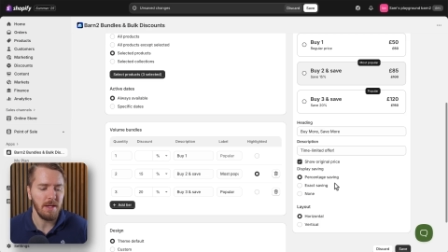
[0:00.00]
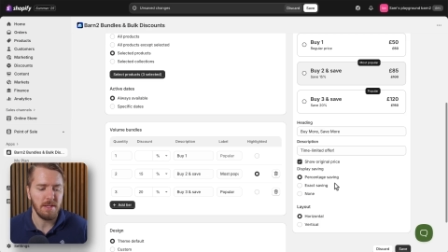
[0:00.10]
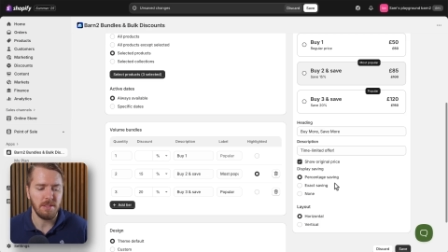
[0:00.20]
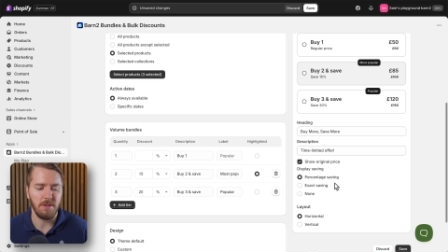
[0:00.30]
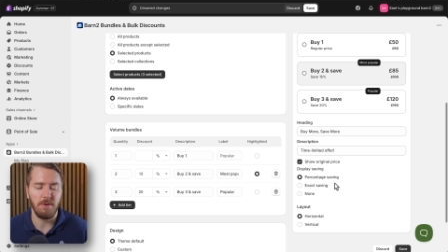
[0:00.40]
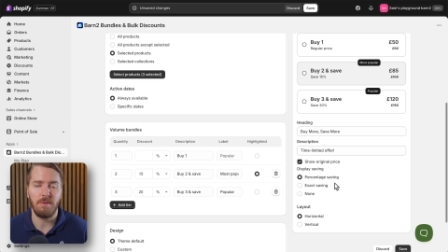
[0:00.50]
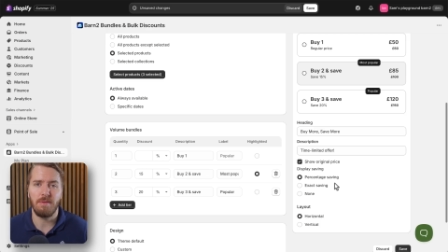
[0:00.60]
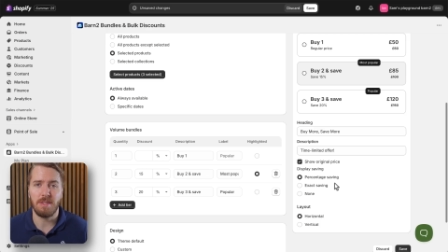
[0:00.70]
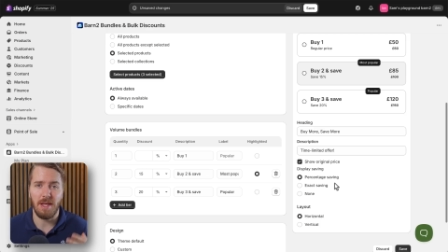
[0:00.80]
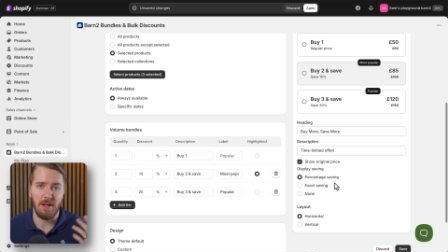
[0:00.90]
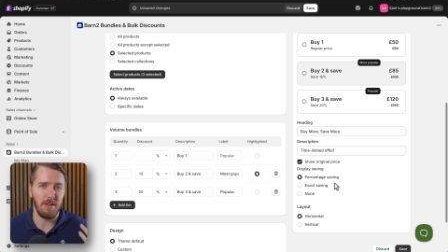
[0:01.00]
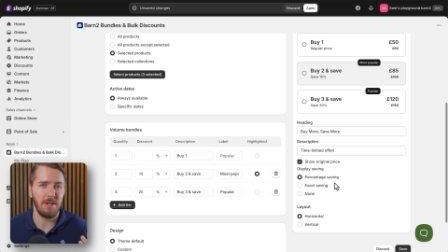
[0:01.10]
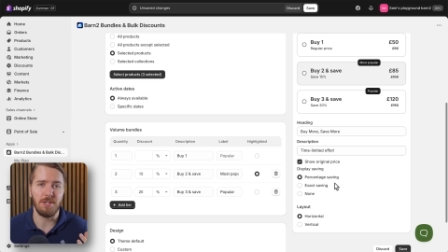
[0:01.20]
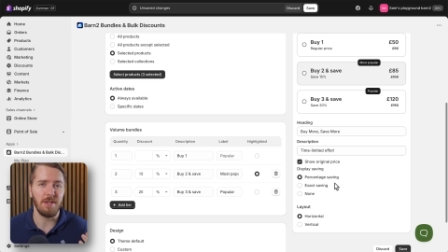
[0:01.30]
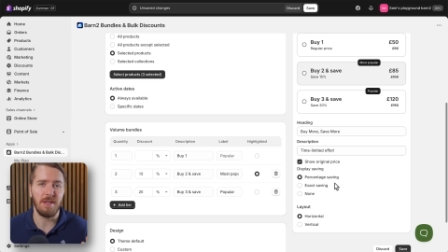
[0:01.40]
So
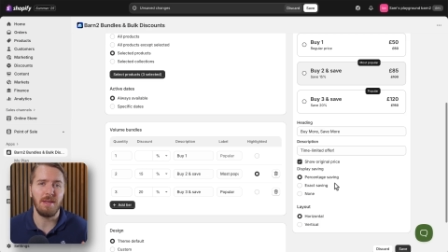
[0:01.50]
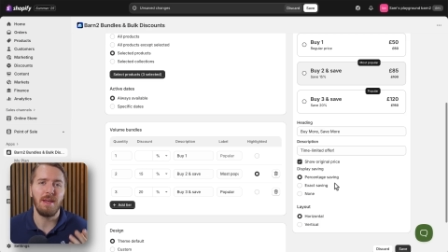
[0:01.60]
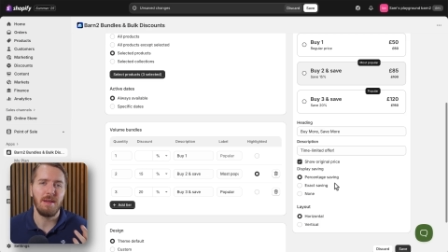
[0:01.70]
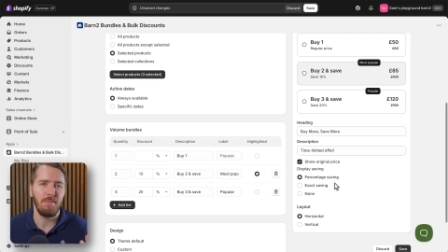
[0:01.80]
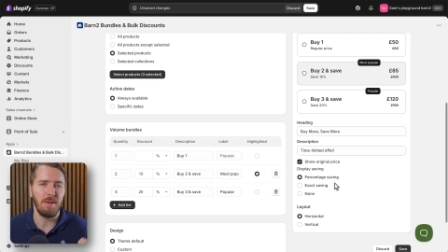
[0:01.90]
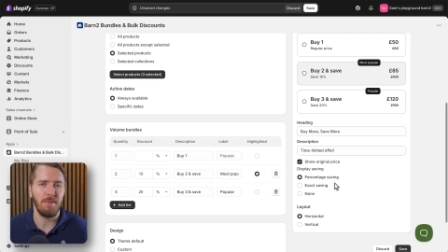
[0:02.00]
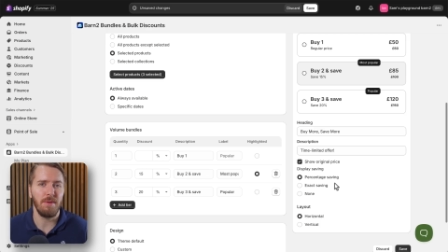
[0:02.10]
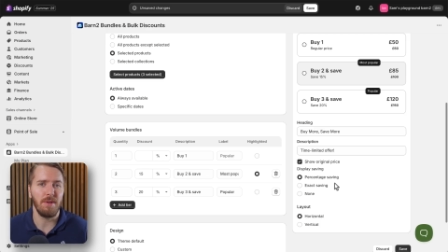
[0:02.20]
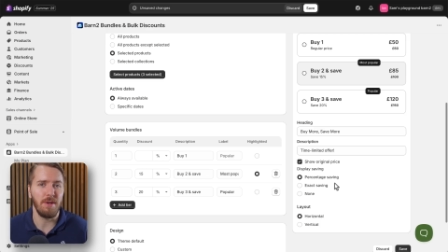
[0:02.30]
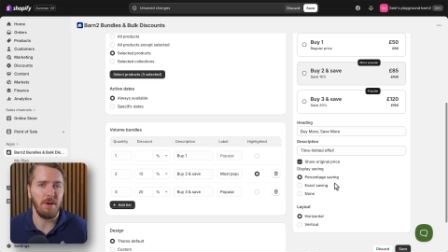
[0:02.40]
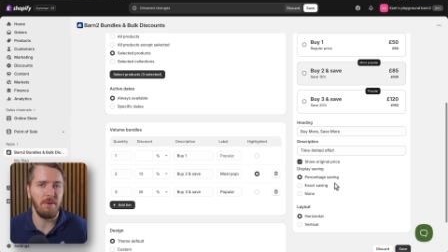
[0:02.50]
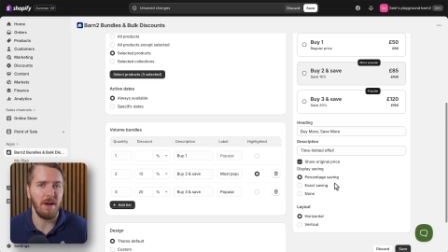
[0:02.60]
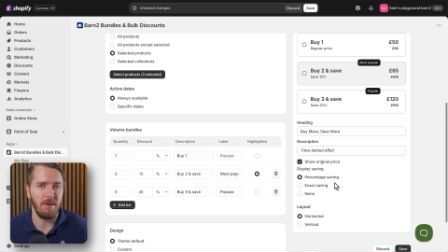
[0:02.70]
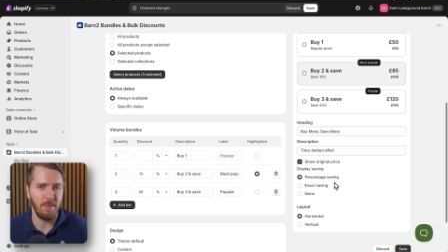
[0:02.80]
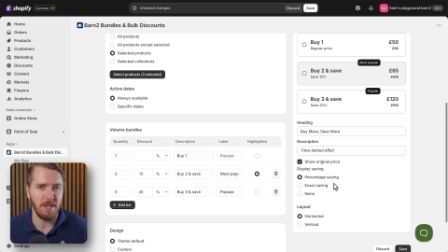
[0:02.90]
psychologically, people know
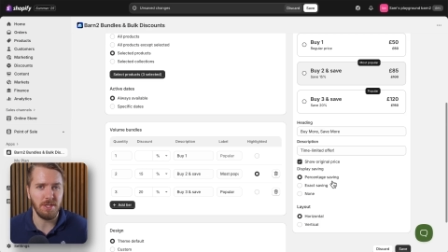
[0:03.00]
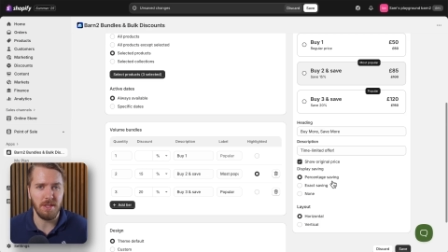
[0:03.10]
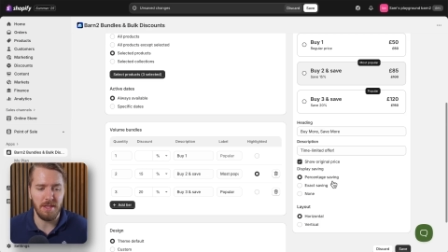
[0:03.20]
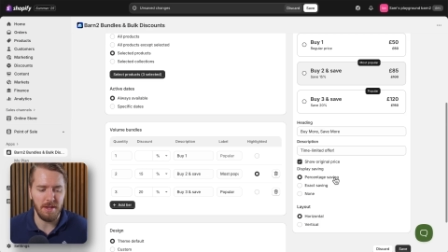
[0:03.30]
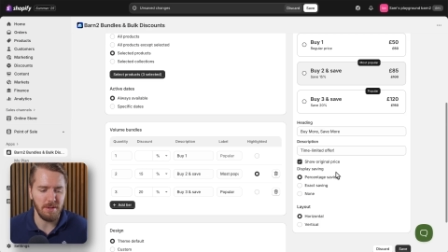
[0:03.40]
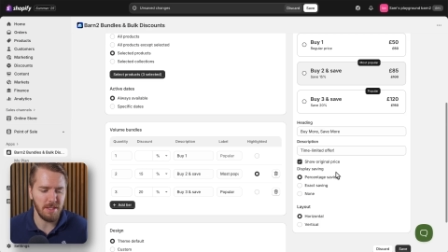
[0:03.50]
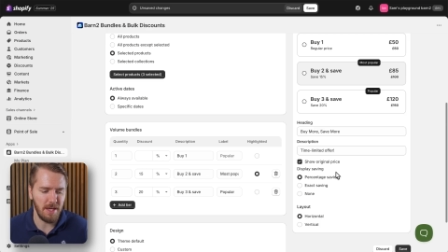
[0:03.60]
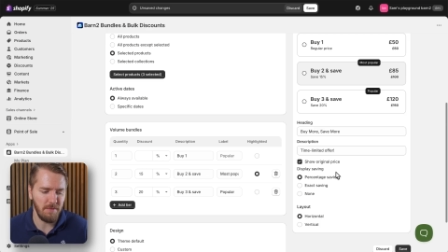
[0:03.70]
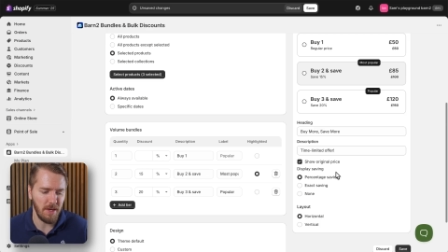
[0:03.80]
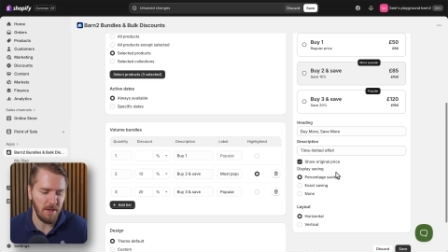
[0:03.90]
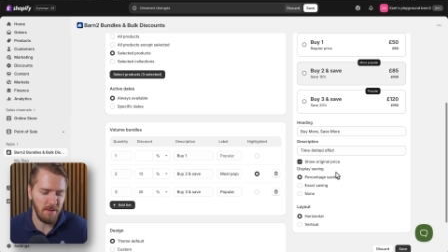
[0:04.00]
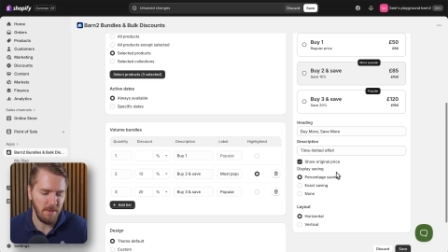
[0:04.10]
how much they're saving.